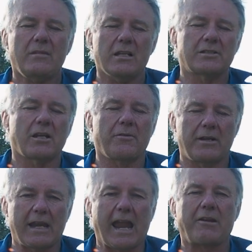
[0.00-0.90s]
So
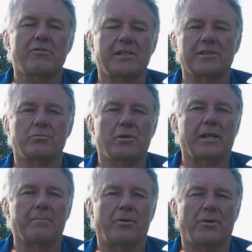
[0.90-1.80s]
accuracy is
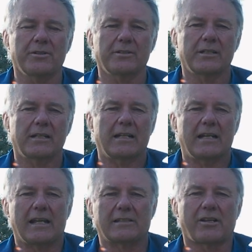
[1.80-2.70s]
really important,
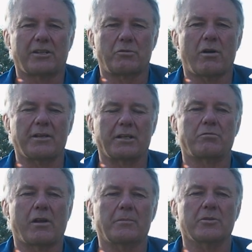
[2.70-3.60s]
and so it's quite an
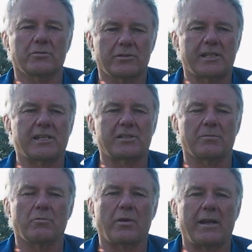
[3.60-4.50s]
incredible
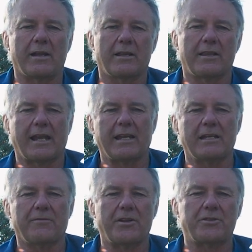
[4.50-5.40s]
system where that
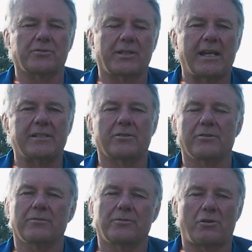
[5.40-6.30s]
individual need
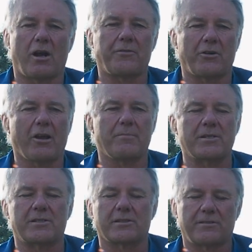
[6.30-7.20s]
to drive your own
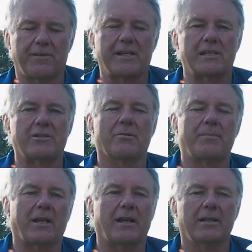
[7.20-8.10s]
business feeds into a
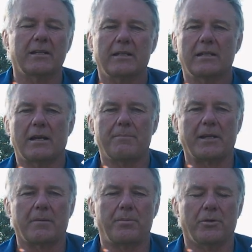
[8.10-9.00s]
bigger
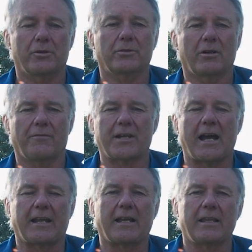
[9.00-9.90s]
pool of
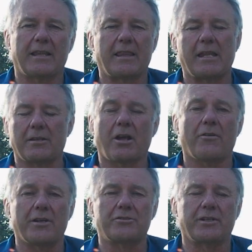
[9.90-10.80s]
data that then the
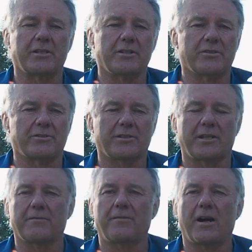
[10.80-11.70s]
whole industry can use to
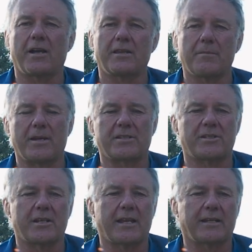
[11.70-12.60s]
identify the best
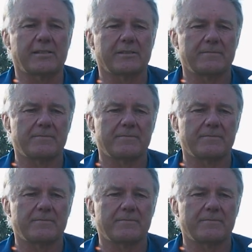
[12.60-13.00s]
genetics.